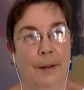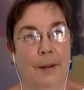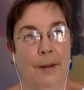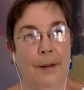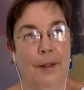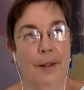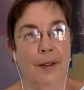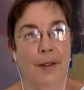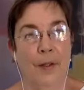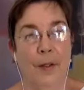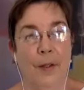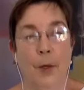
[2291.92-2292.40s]

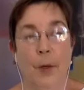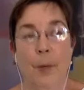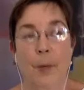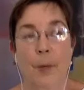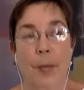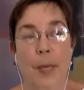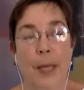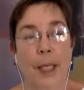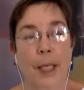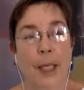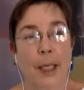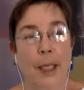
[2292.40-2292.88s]
so
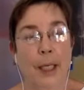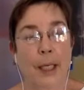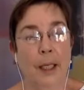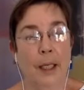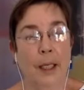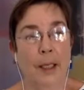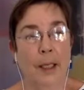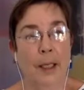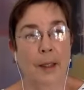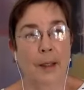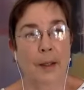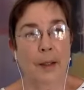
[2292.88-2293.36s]

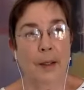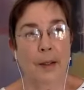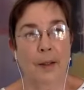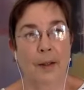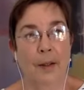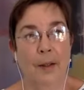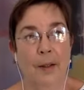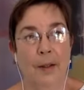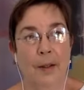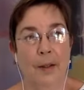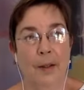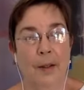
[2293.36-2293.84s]
many.
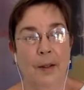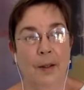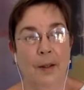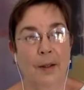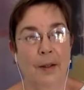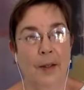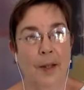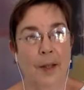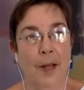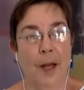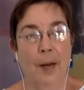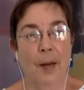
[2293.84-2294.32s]

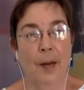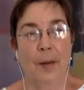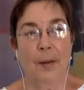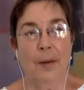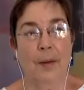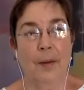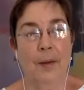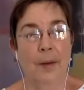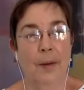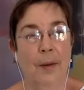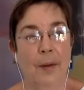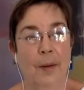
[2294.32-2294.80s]
I
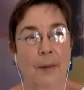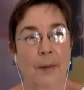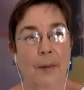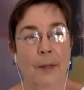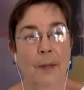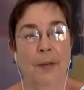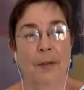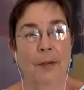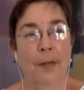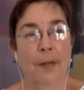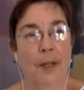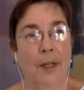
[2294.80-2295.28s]

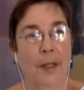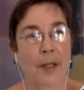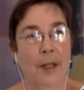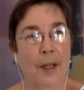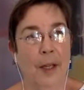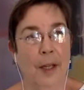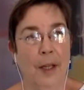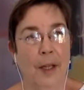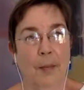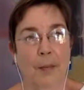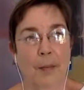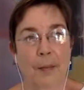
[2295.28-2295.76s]
pivot
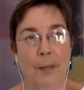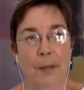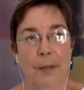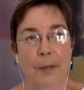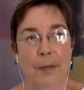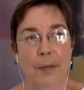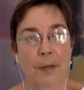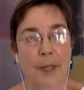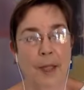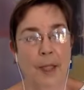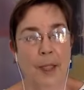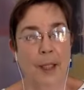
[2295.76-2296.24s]
and
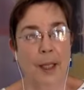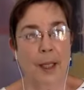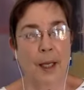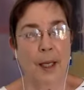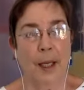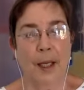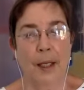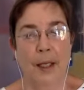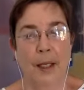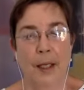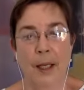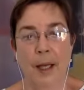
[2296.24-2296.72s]
pivot
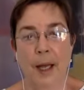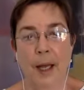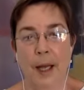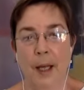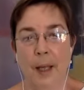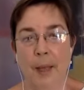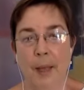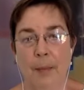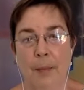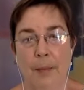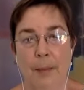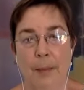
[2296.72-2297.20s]
again
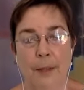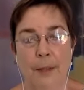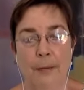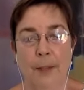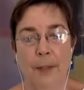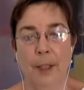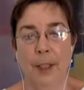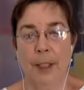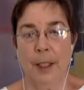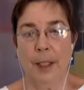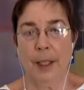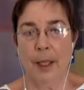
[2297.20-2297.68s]
and
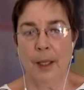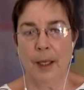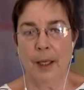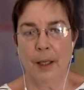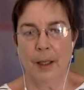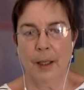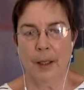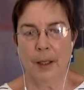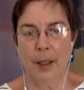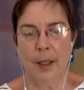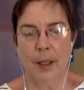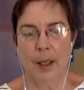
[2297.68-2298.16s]
pivot
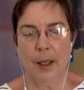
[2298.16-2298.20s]
again.